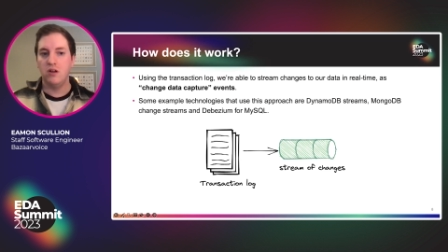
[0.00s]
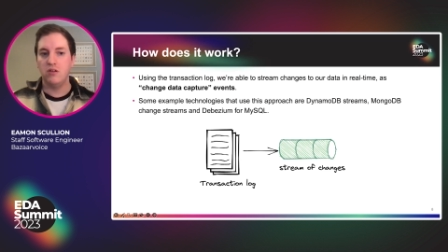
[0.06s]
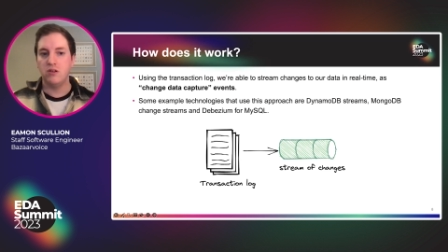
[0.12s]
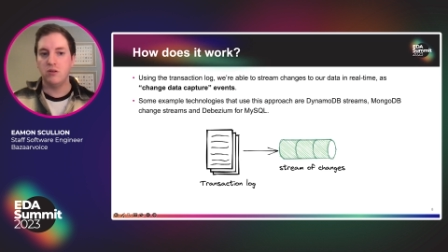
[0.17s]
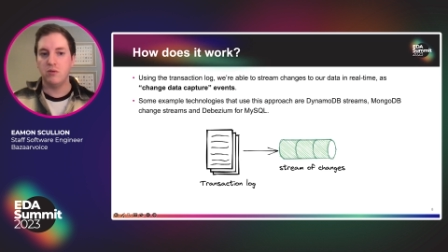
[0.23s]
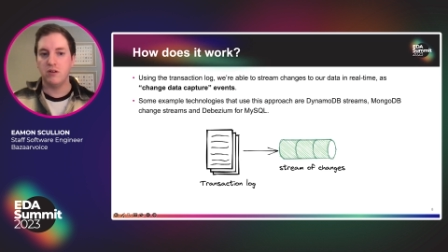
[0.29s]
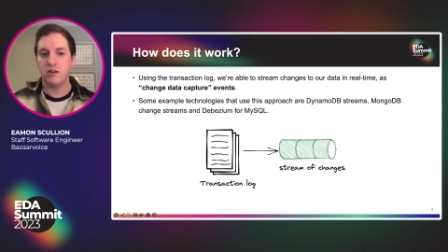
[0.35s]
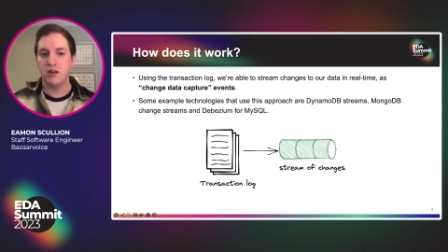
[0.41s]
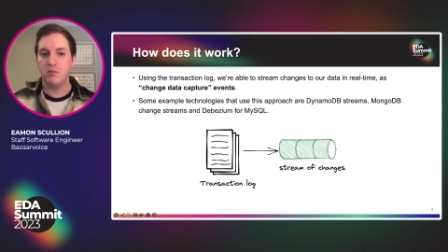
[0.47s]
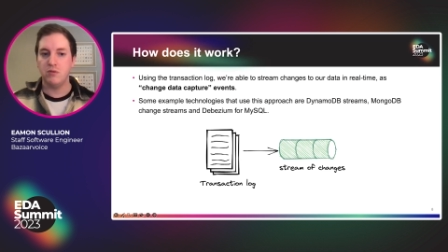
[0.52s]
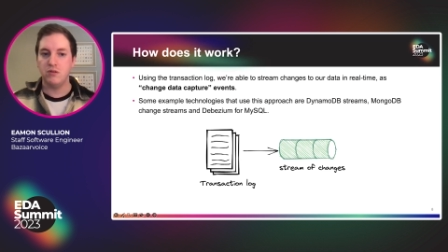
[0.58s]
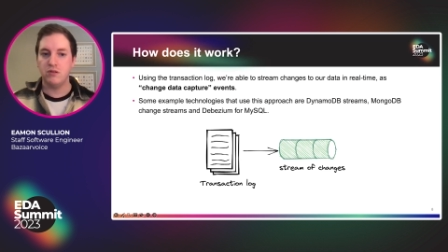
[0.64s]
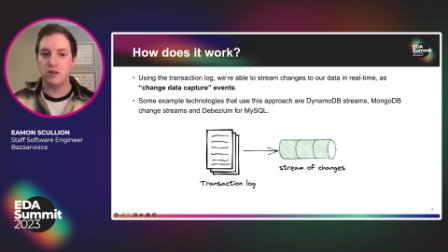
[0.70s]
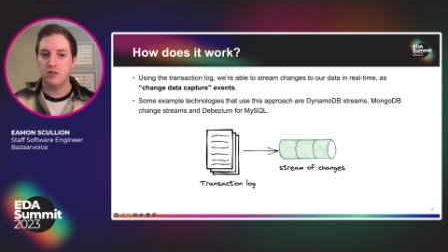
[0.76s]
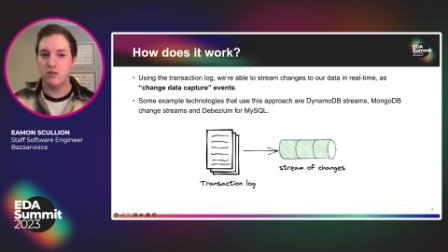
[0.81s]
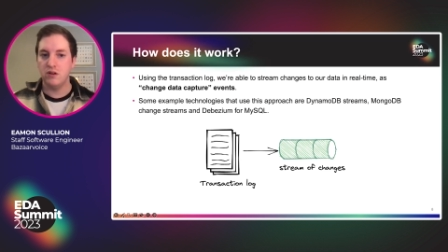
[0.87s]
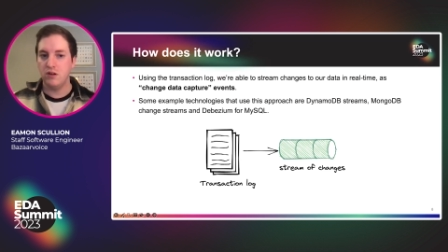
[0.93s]
Some example
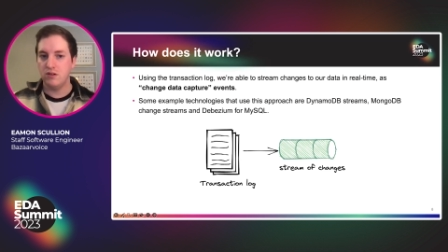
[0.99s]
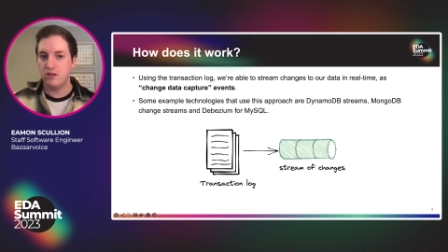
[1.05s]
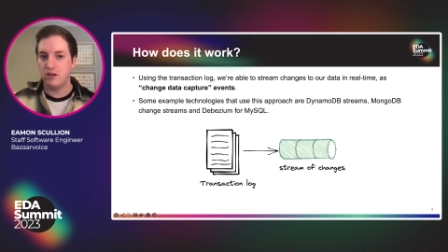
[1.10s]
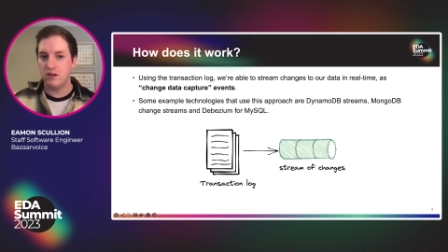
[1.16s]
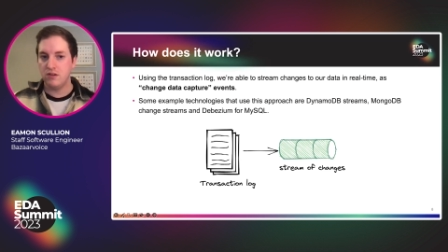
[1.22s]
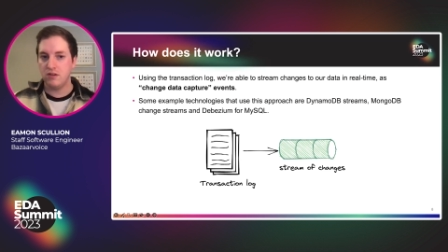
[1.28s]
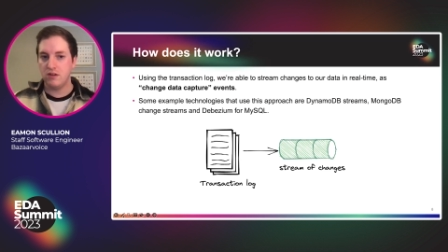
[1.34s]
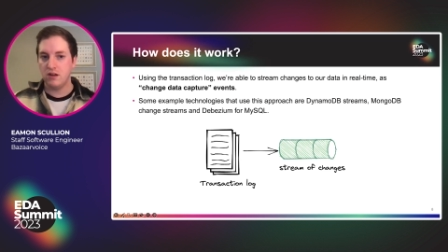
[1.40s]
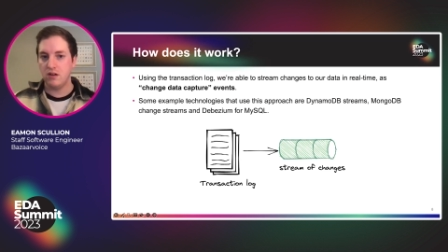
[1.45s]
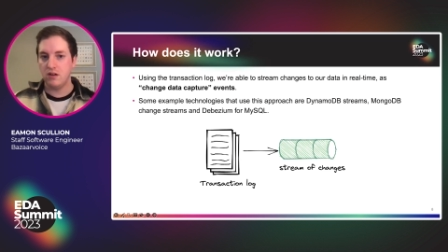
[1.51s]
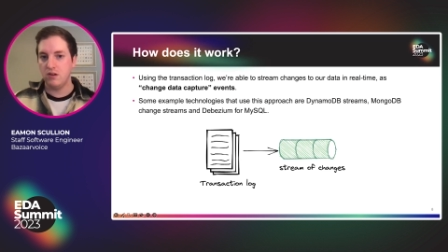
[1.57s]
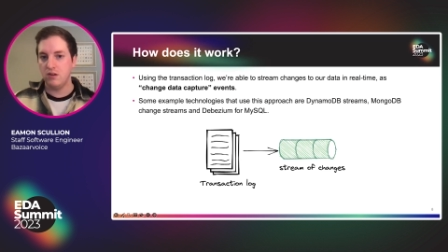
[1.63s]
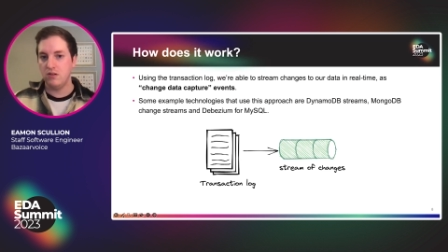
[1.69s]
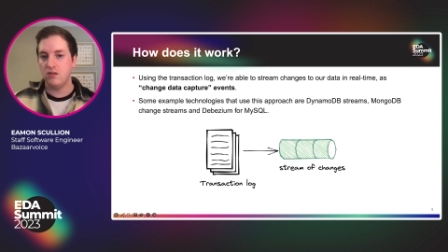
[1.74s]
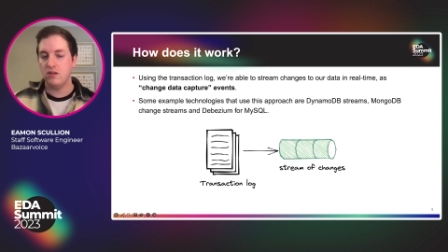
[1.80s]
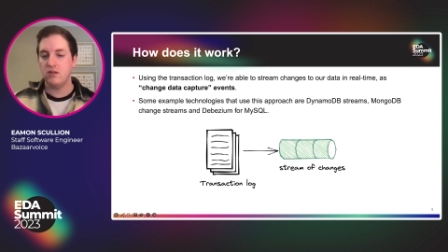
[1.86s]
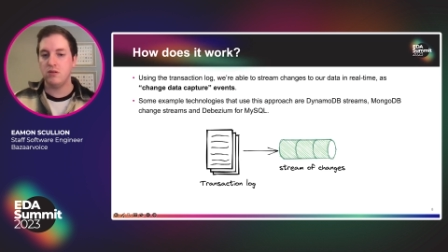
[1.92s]
technologies that
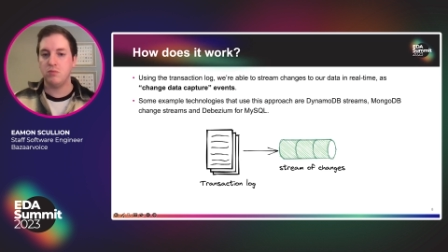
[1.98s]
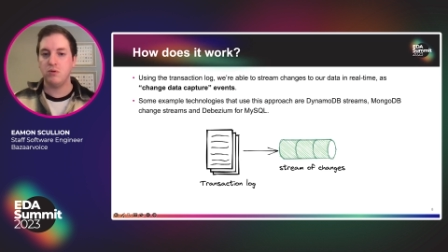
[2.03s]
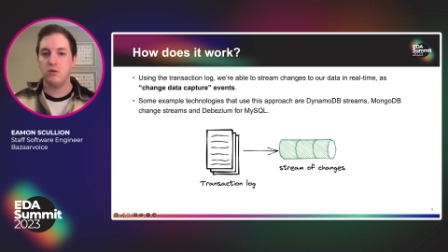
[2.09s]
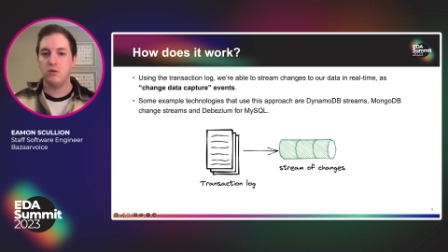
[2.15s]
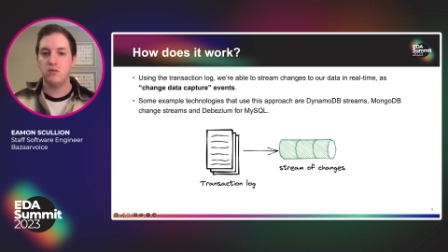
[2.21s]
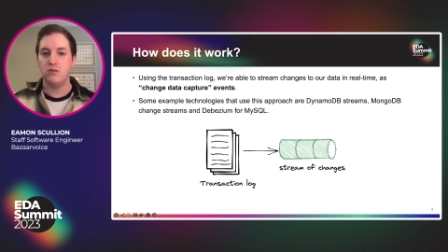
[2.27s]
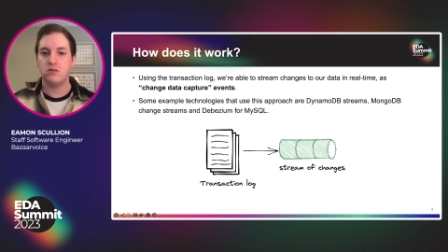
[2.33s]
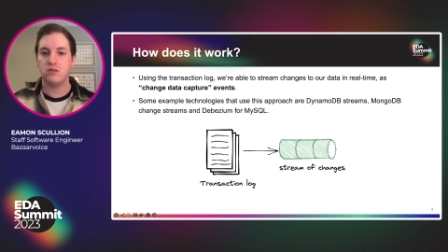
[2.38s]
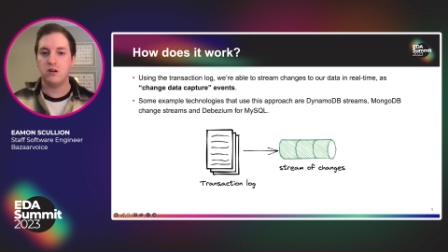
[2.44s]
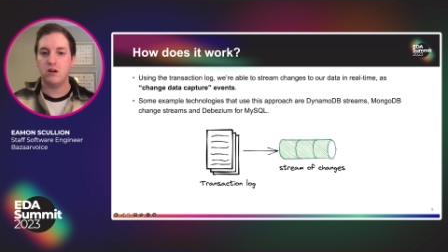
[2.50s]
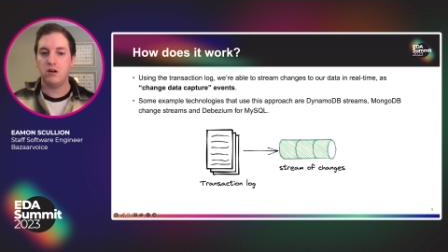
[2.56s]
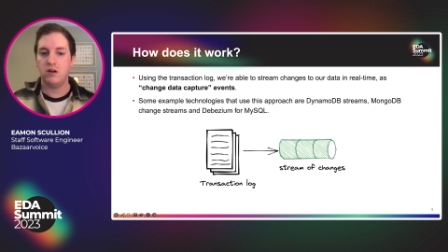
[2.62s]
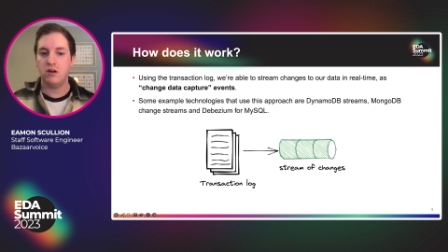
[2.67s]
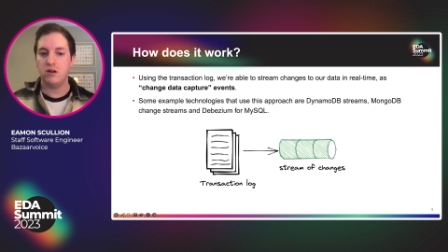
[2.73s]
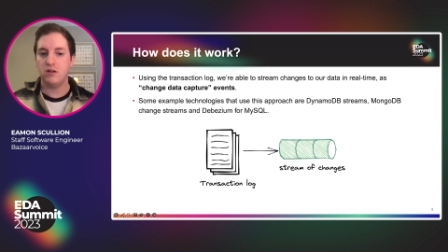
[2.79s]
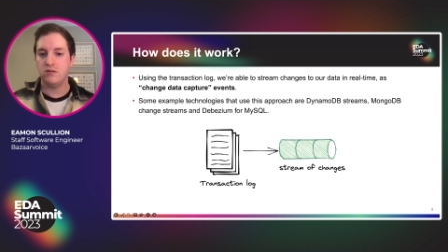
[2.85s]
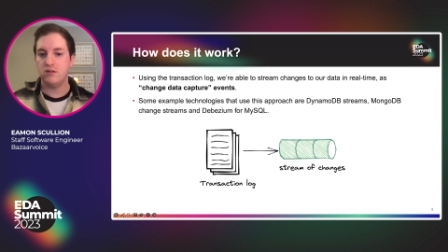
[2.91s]
use this approach
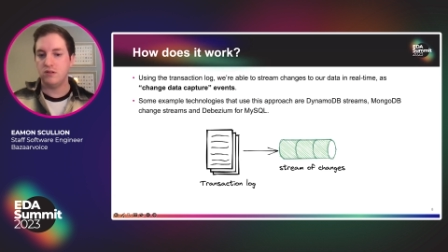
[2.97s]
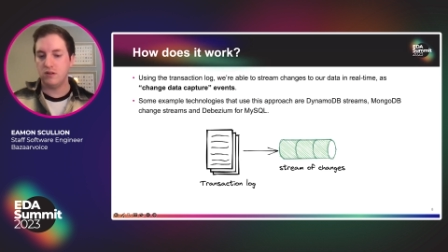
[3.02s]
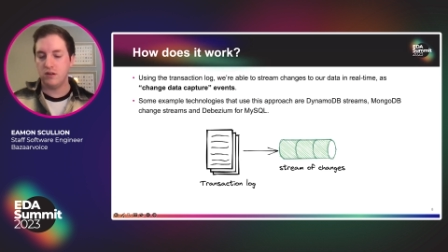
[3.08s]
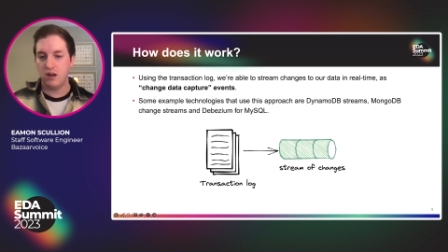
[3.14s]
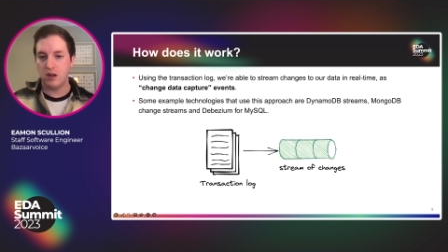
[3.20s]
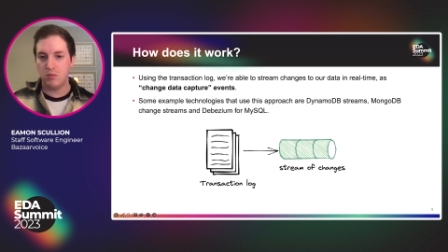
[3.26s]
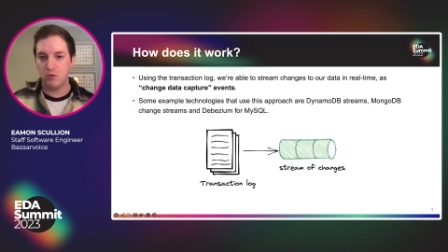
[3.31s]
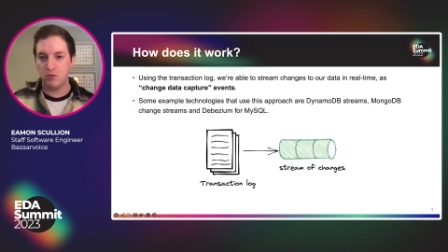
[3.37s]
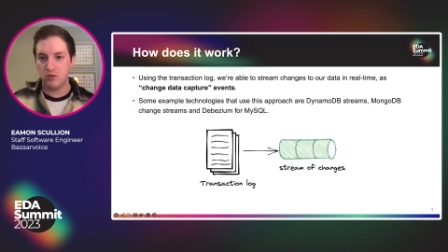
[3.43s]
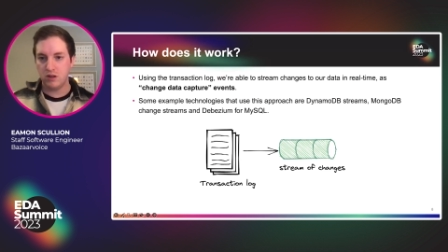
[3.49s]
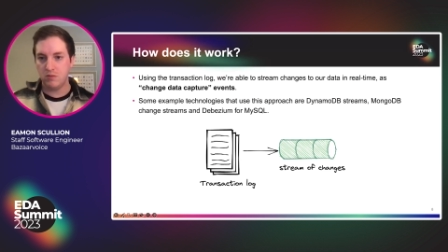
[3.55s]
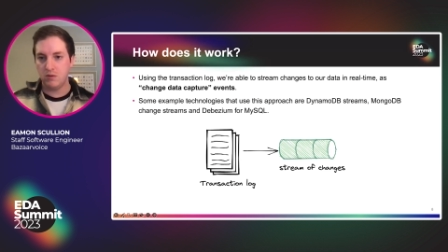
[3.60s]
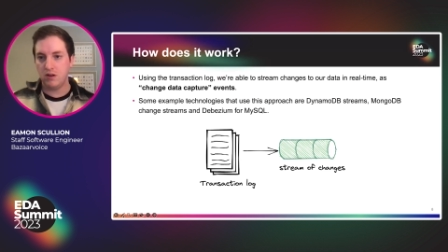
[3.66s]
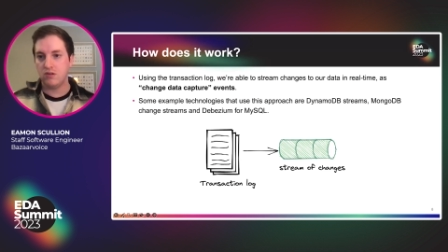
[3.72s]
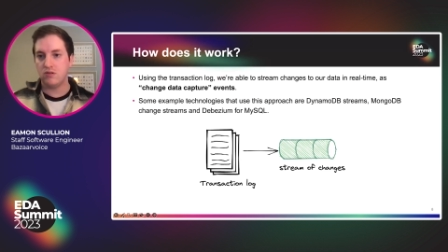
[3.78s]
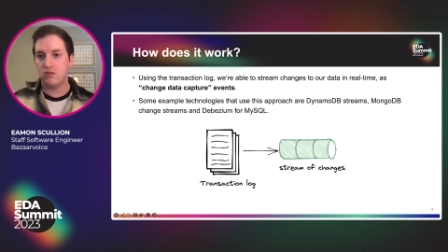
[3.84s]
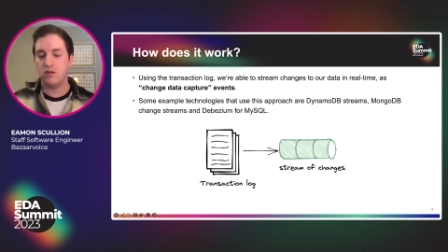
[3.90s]
are
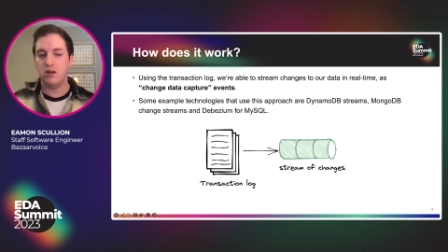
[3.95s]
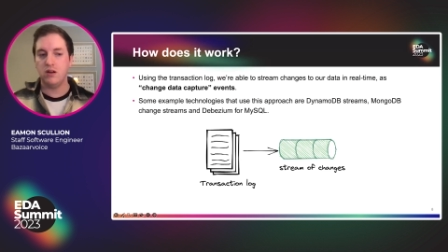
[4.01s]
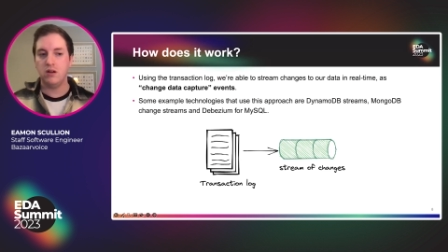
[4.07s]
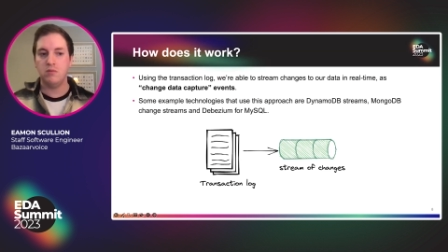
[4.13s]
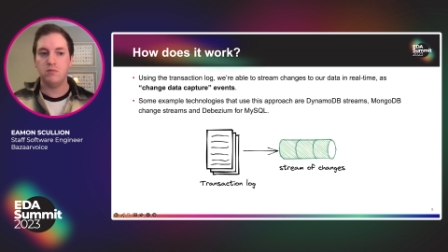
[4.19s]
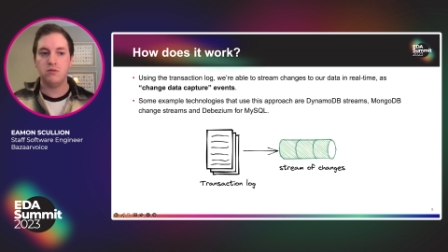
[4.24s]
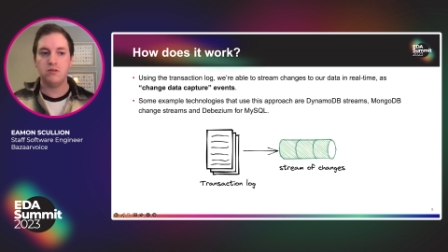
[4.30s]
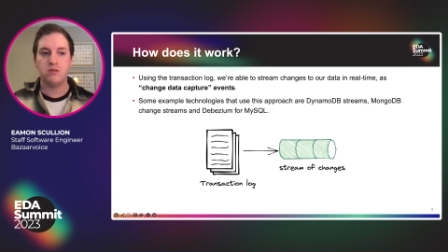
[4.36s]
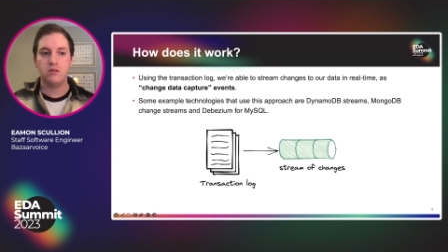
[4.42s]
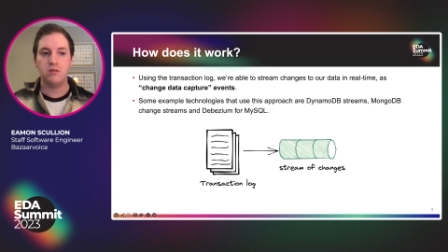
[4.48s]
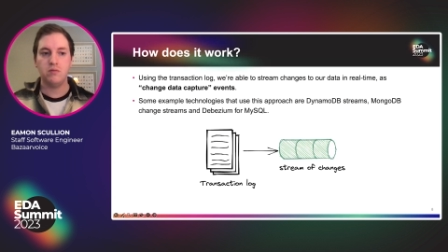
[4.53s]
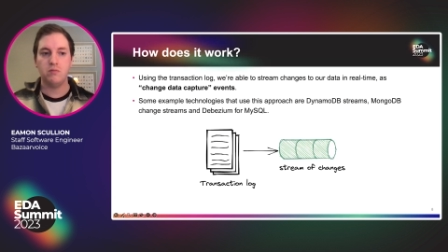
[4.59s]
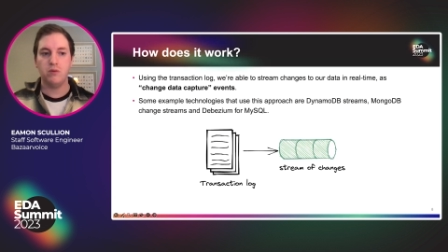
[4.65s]
DynamoDB streams,